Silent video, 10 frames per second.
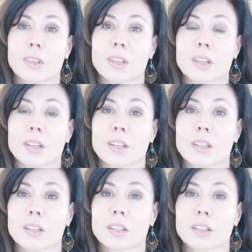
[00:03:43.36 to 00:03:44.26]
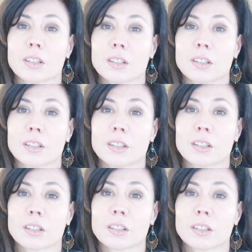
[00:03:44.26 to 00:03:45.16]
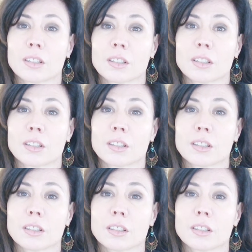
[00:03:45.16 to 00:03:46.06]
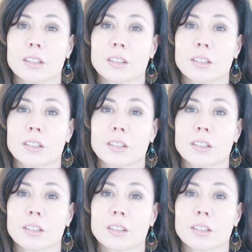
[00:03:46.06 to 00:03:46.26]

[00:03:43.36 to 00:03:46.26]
[no speech]